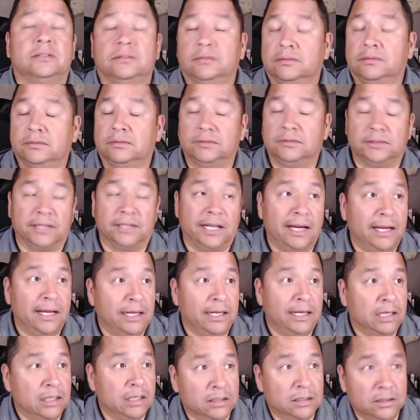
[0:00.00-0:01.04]
try
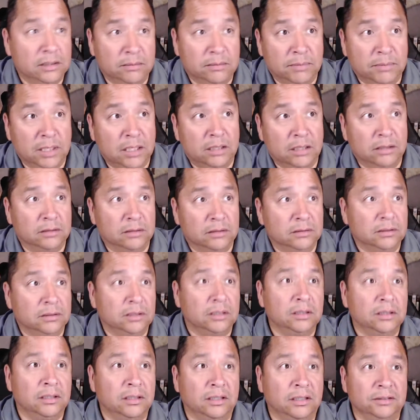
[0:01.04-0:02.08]
harder tomorrow. You
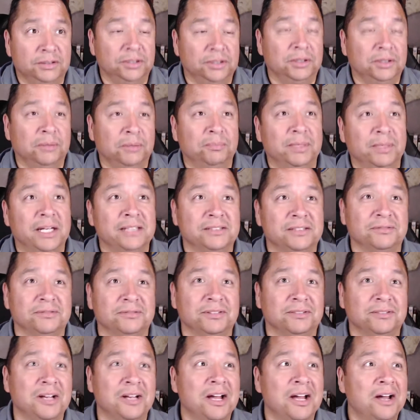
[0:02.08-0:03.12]
know, I'll do the best with
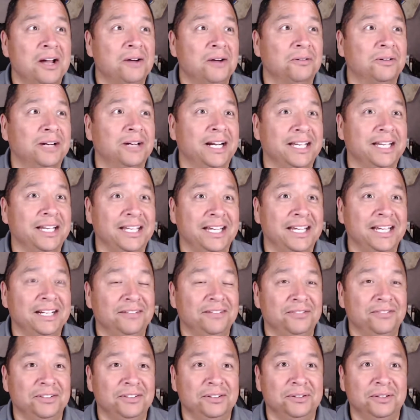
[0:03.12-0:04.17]
what I can.
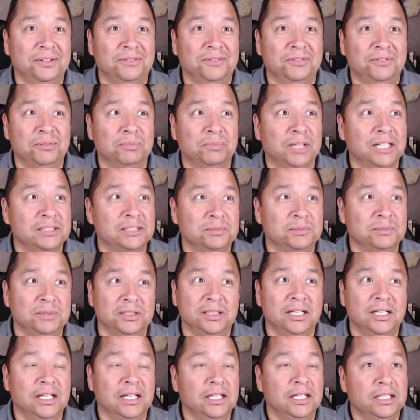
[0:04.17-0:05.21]
If you bless me,
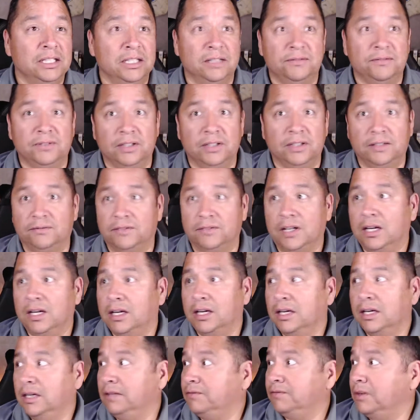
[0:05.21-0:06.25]
if
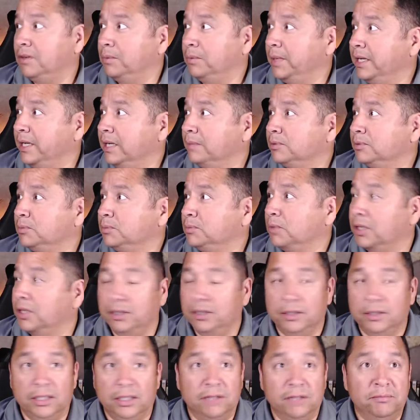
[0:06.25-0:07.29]
I wake up tomorrow, you
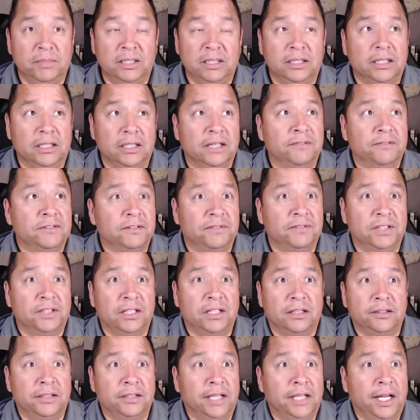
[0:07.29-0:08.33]
give me the gift of
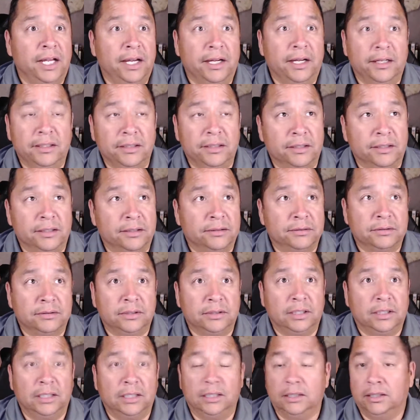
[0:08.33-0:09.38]
another day, you know,
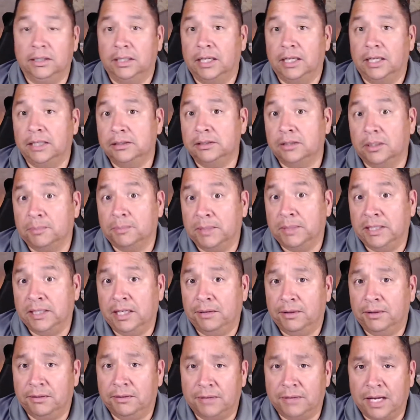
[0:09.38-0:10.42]
and then I start my day
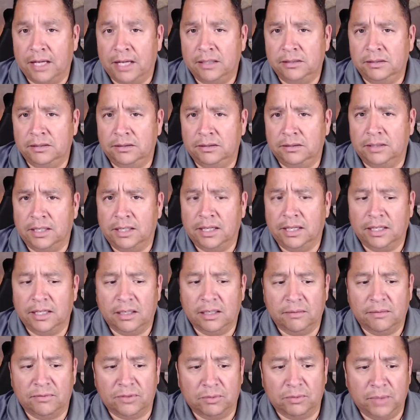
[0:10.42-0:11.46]
with gratitude. I thank him
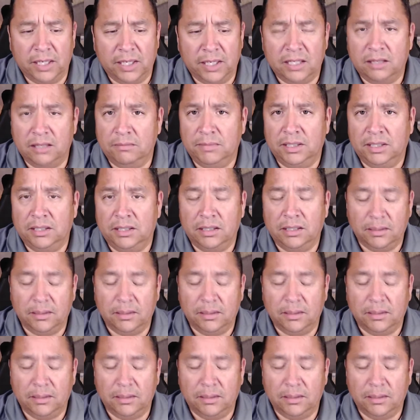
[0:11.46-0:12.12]
for waking me up.